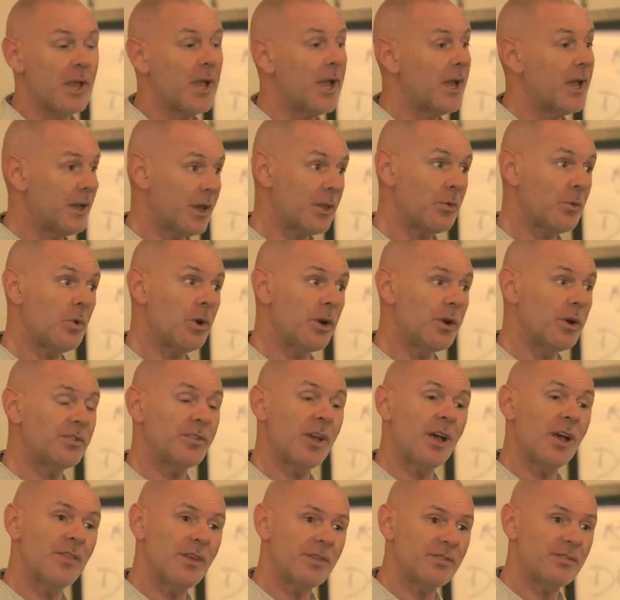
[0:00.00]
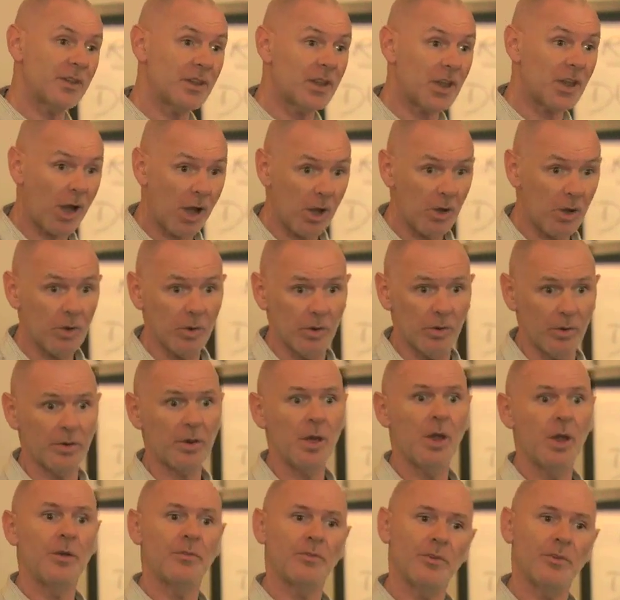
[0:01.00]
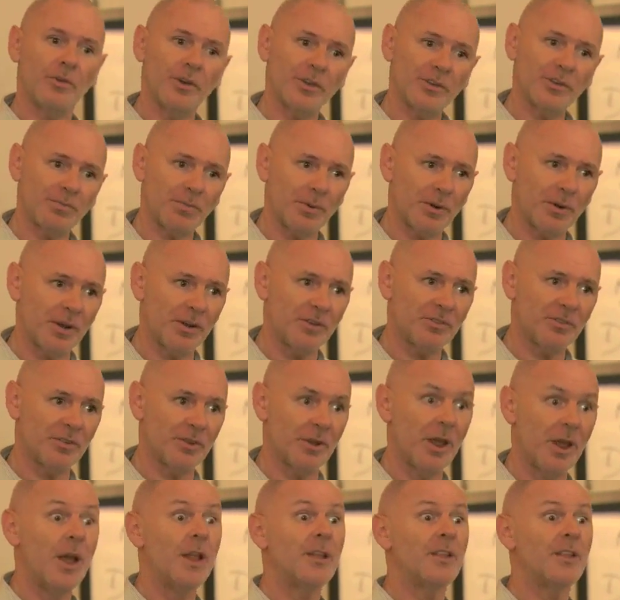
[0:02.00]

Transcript: In other words, there's a code for inspiration.